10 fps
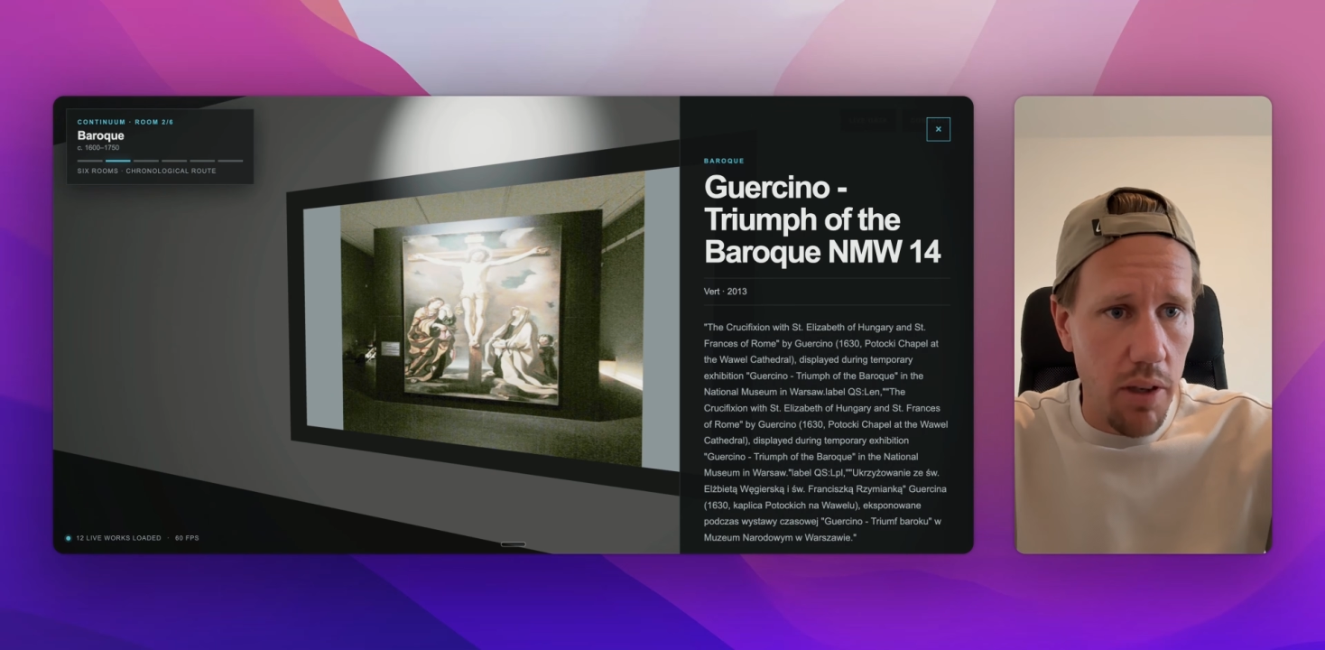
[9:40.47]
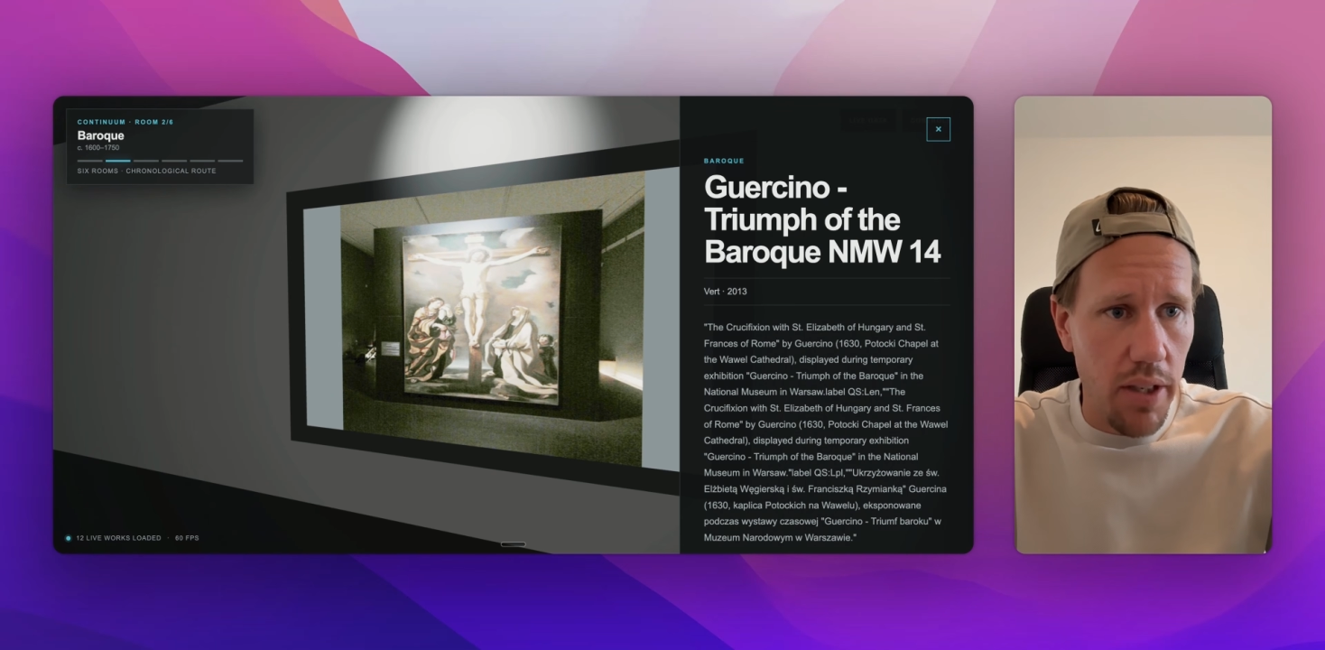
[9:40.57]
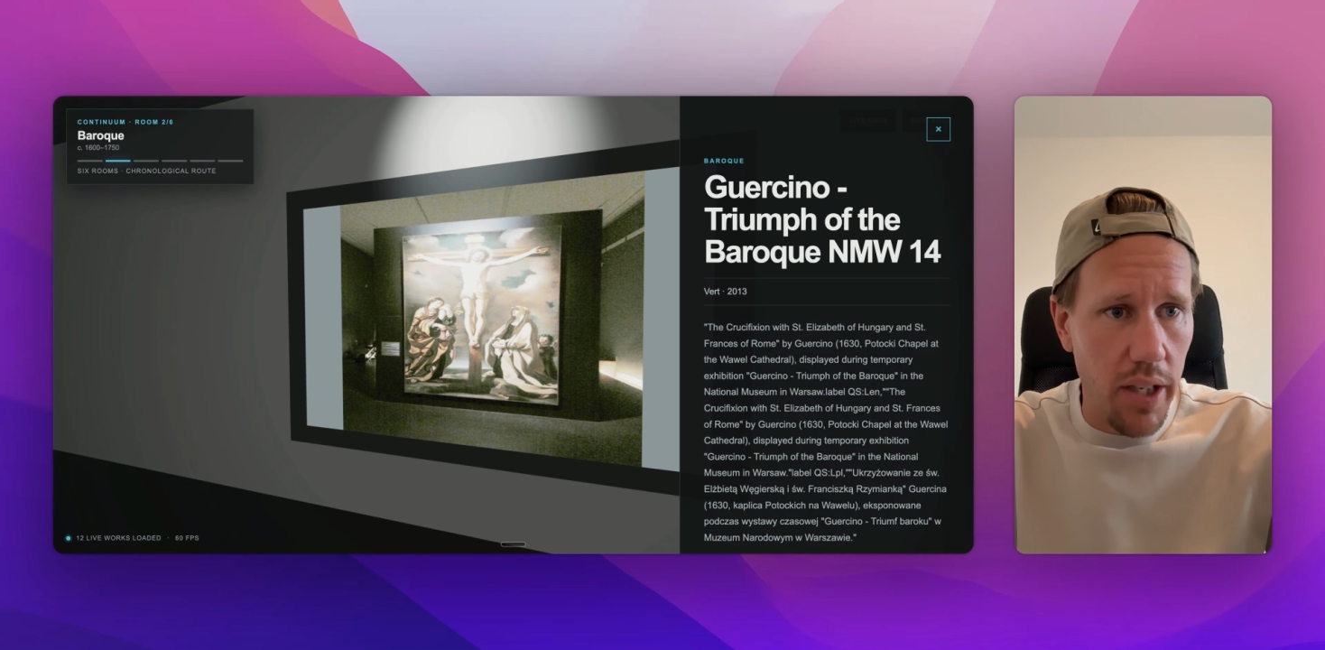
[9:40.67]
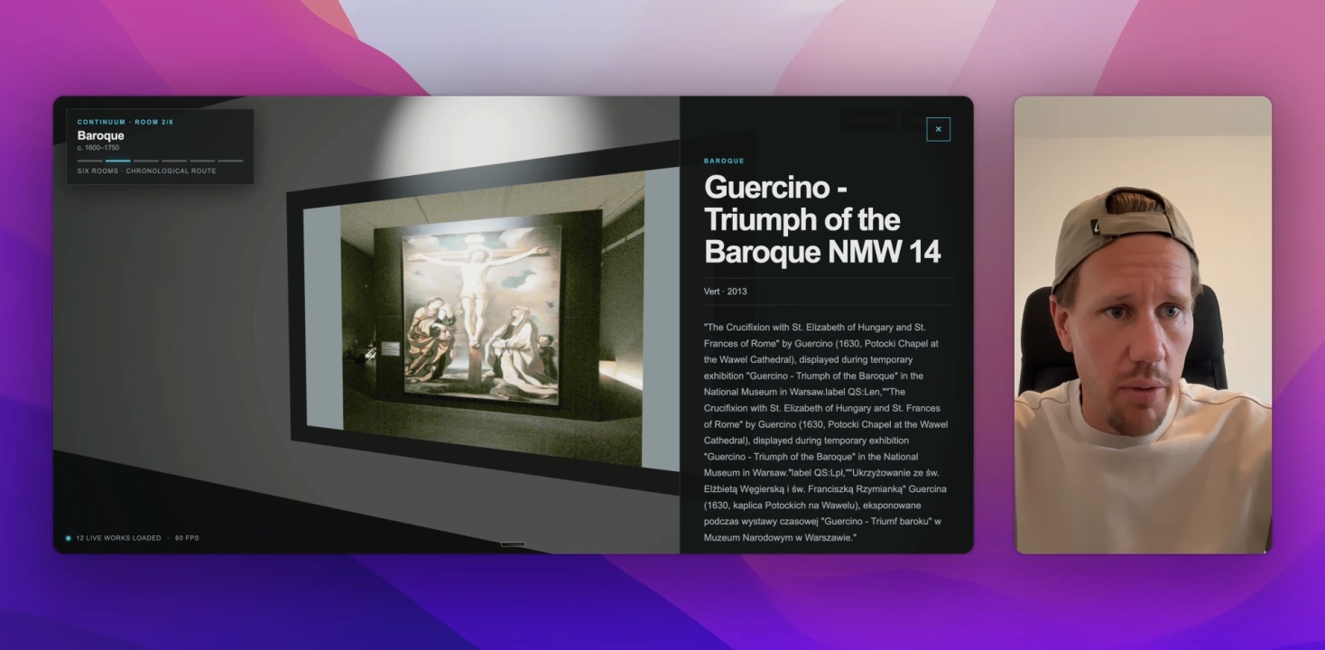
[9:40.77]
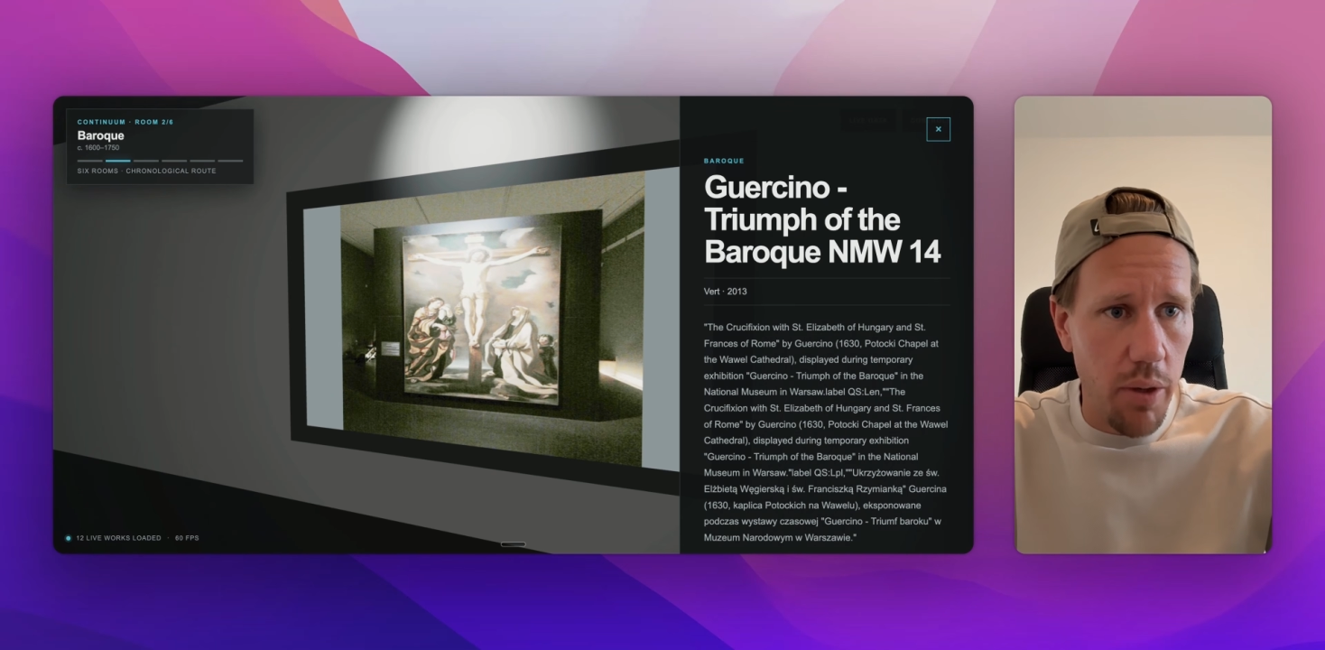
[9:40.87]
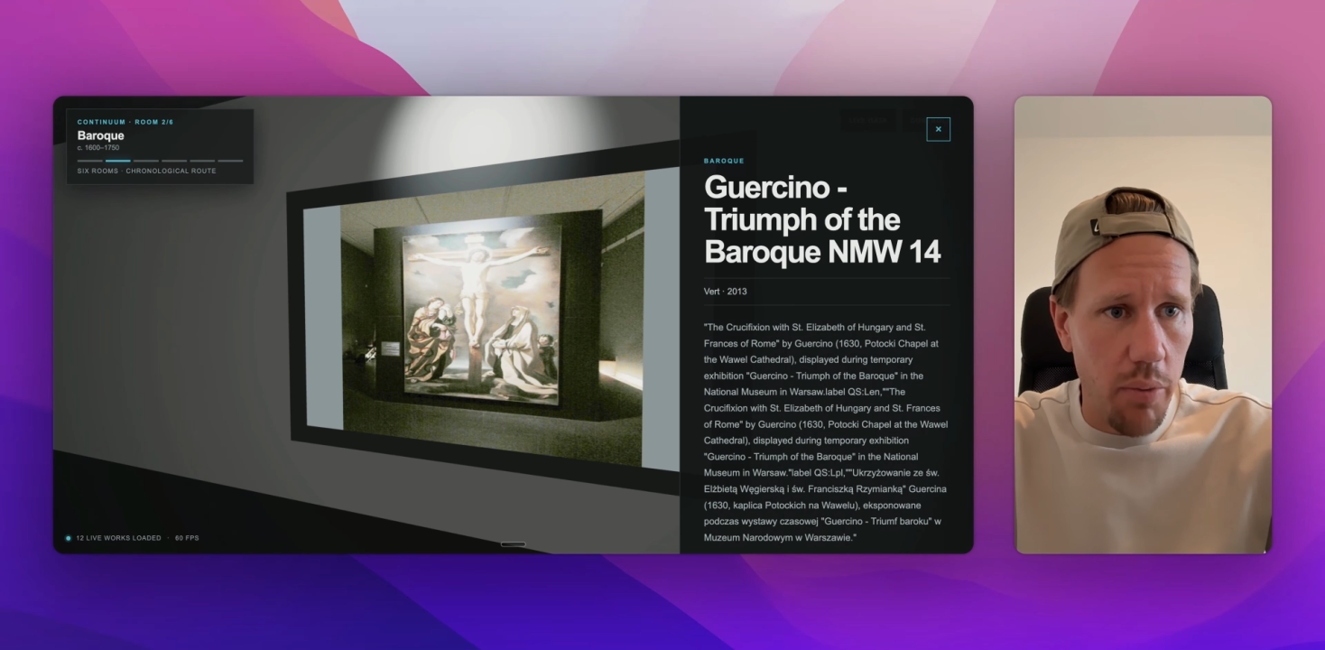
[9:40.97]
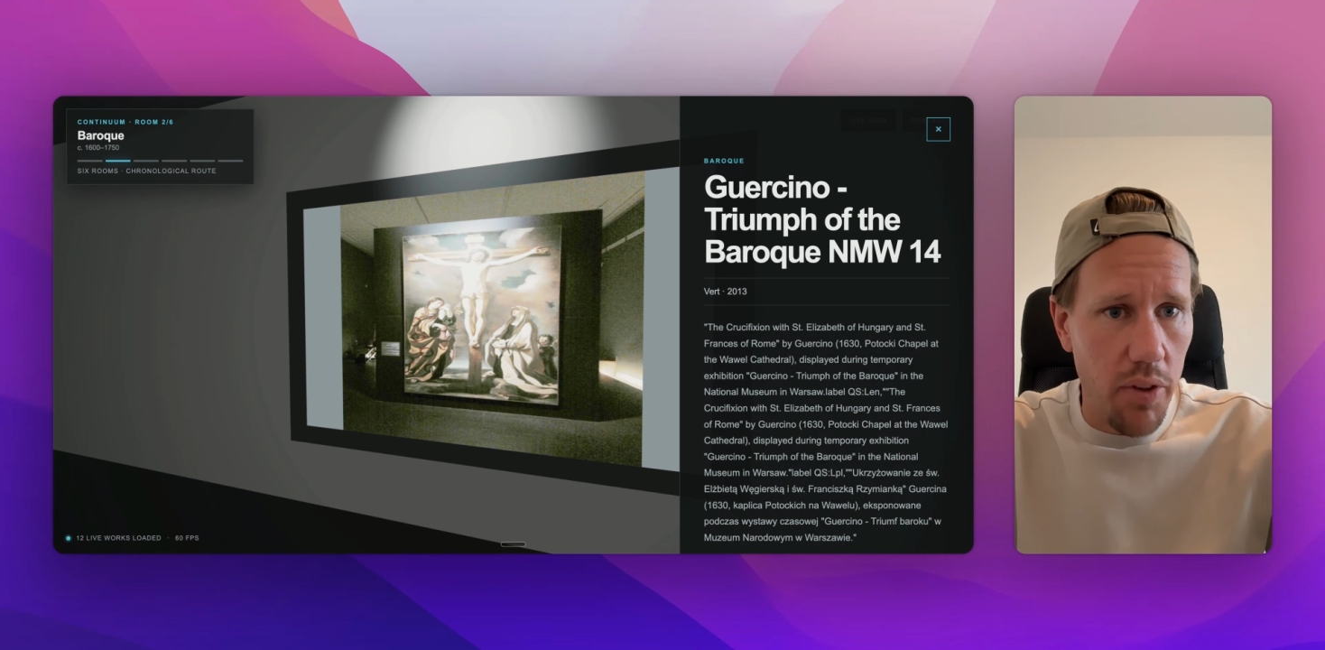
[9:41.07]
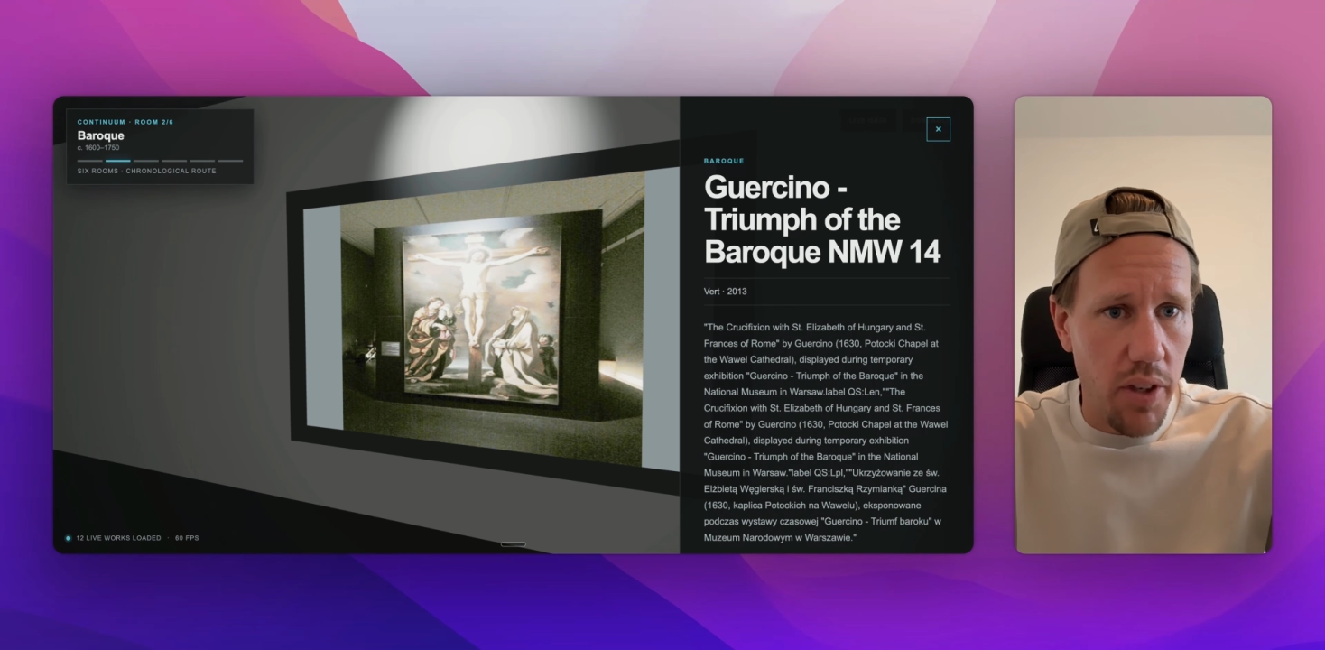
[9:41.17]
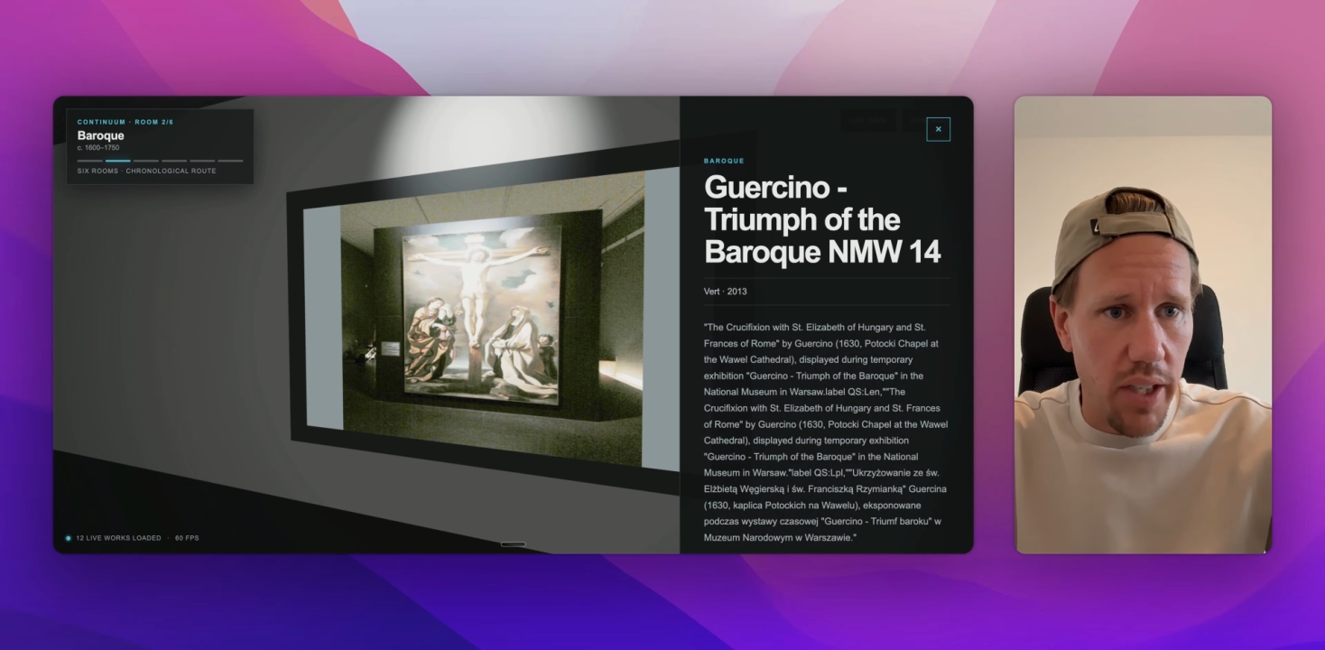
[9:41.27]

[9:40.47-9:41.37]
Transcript: The other one was